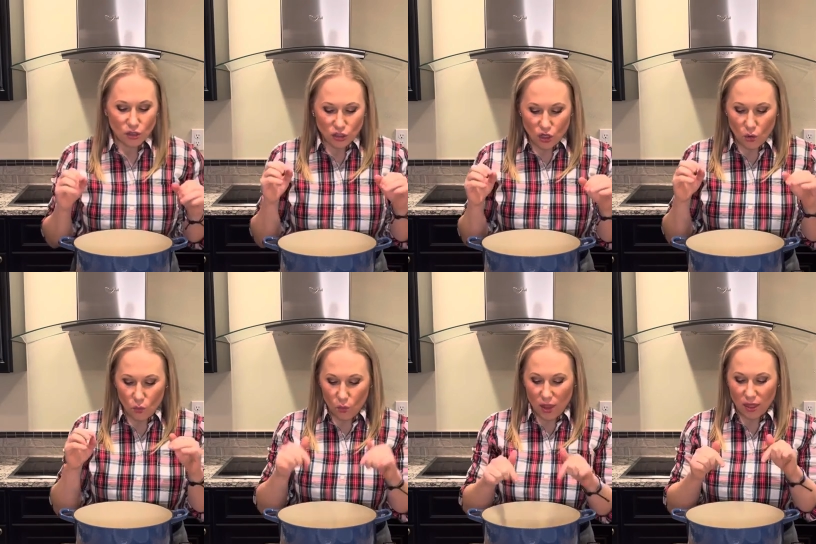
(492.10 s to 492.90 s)
So
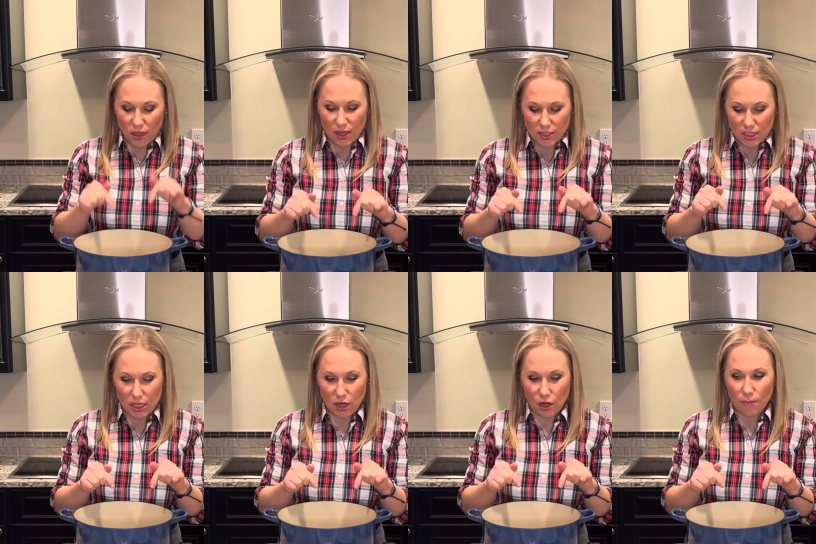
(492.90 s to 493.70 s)
with this
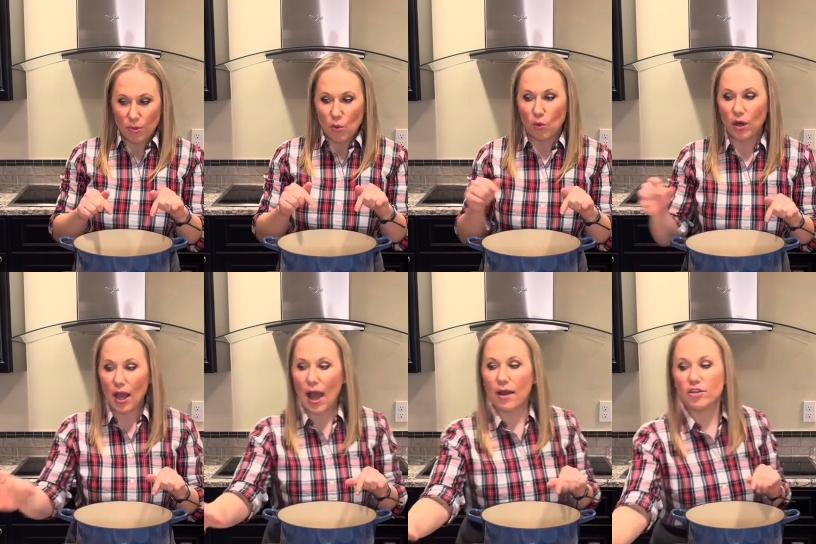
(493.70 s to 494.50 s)
here, we're
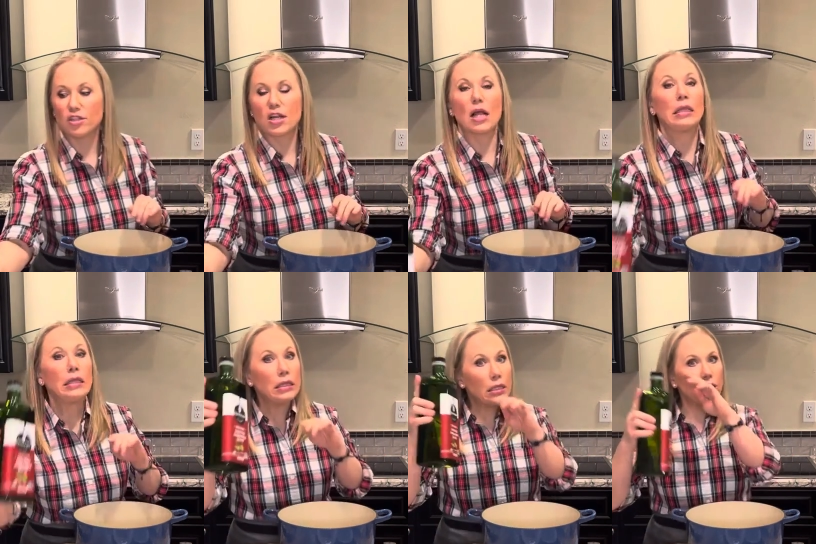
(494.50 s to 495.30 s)
gonna add just a
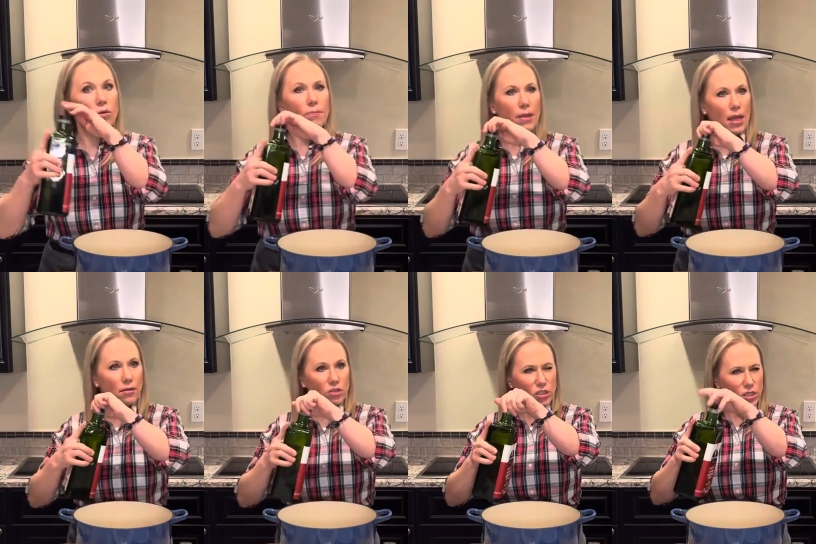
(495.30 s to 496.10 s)
little
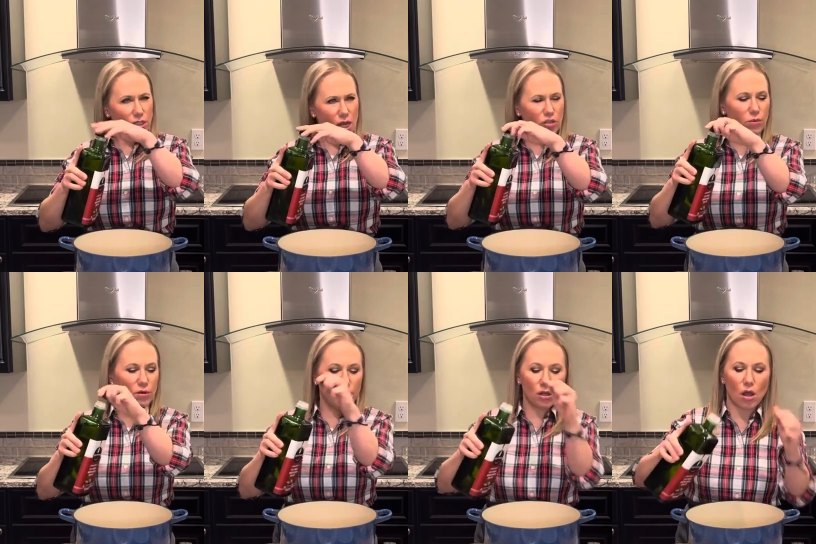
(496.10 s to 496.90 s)
bit, just a touch. We
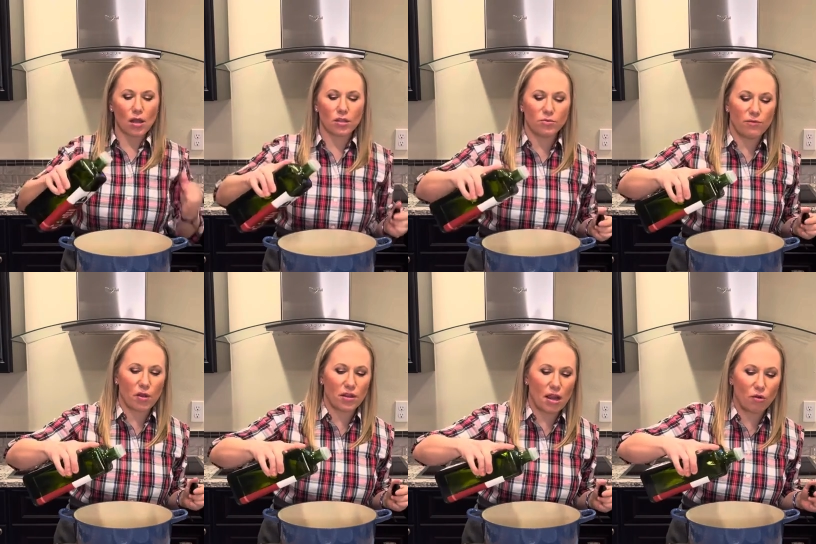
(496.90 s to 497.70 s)
don't need a lot because we've
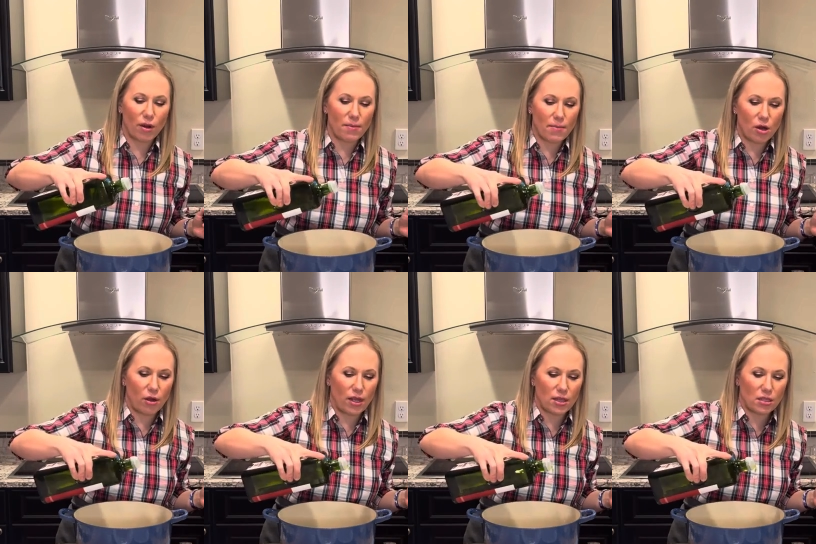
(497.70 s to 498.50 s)
got that great
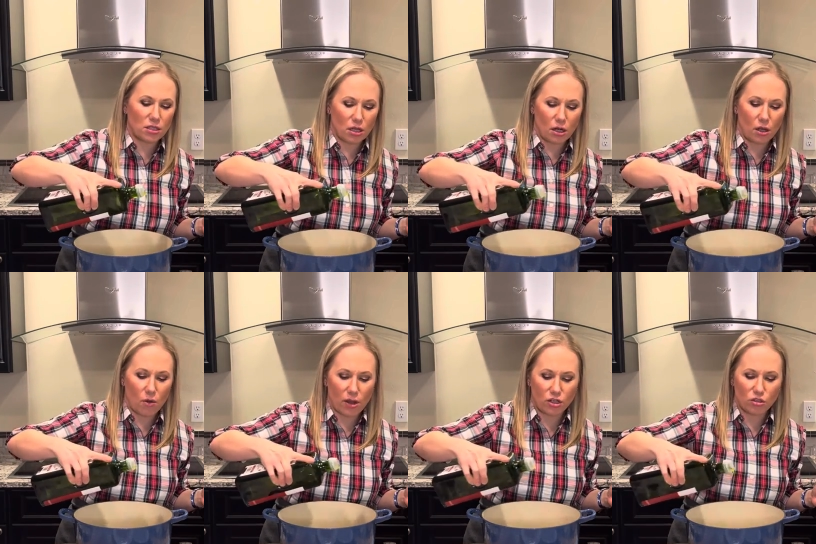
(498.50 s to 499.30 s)
marinade that's gonna
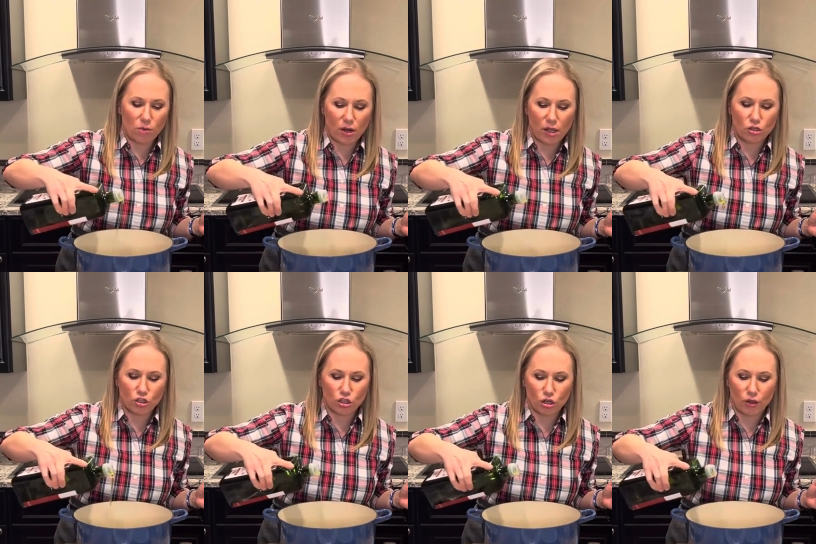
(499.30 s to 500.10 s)
go. I just wanna
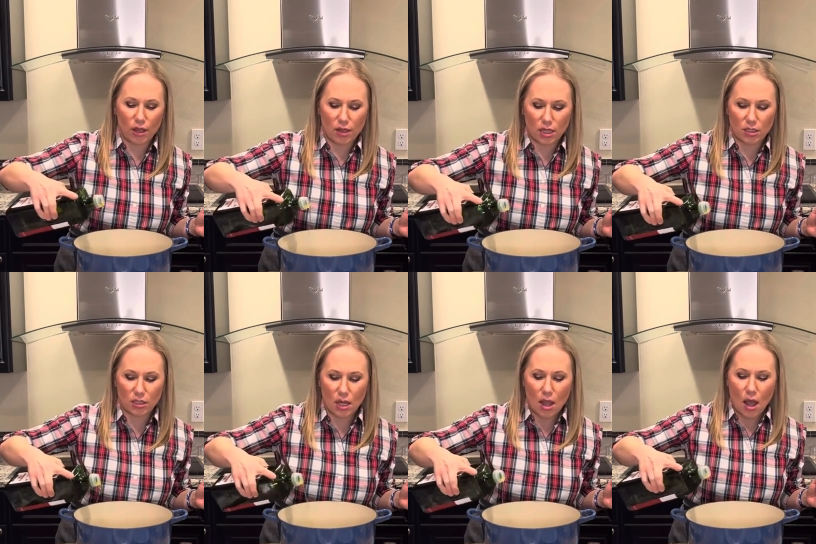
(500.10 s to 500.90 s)
ensure that
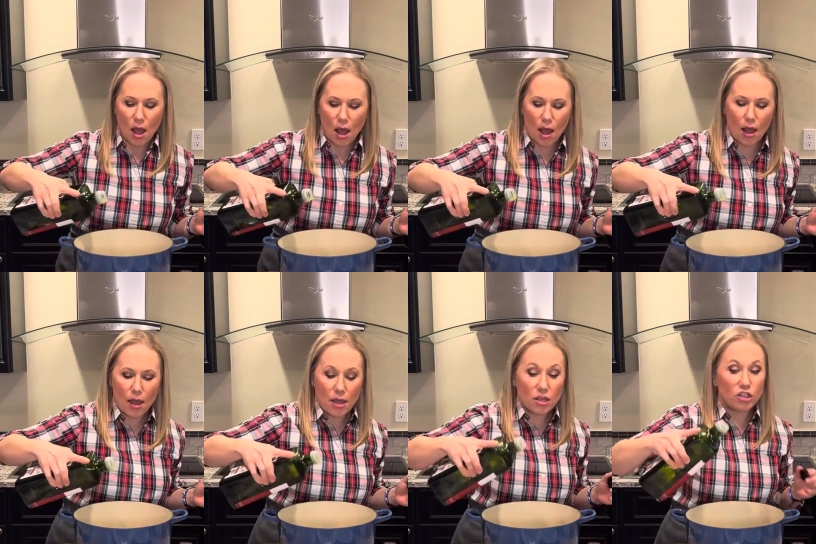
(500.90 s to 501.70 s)
these uh,
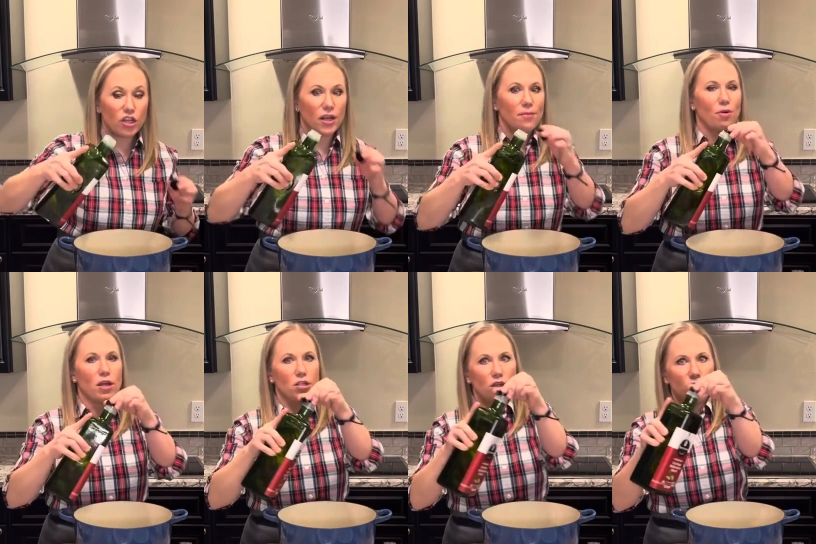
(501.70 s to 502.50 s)
chicken
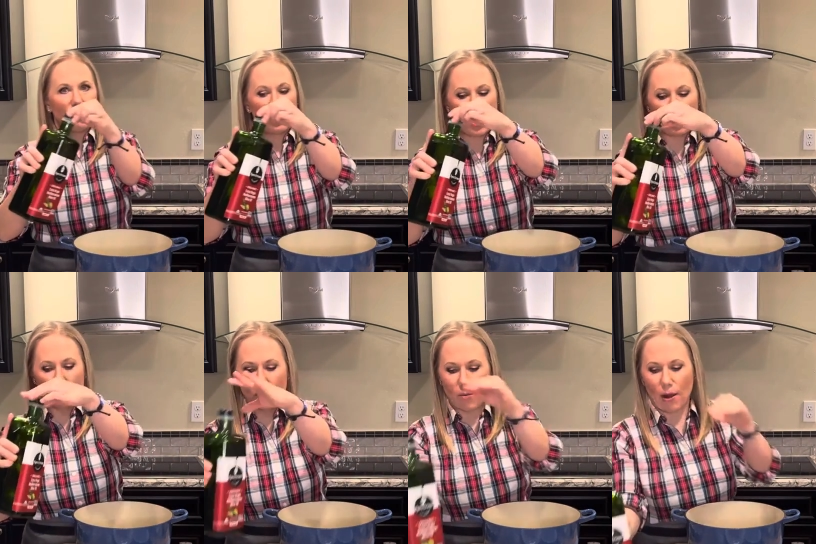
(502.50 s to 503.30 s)
breasts don't stick.
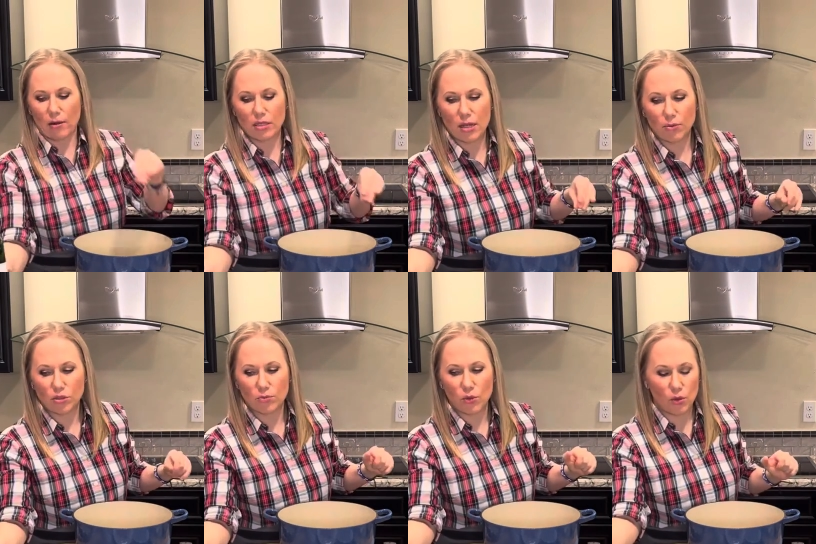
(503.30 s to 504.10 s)
So about a
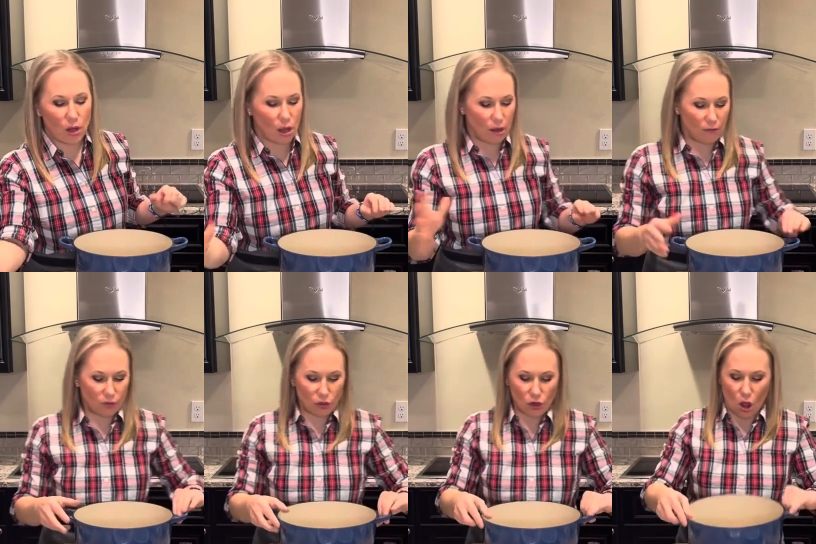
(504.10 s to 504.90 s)
tablespoon
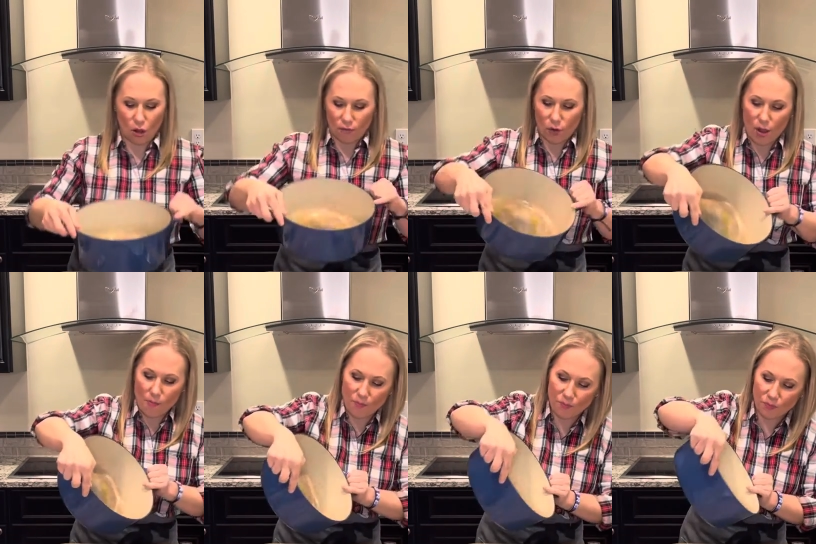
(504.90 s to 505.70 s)
of good olive oil.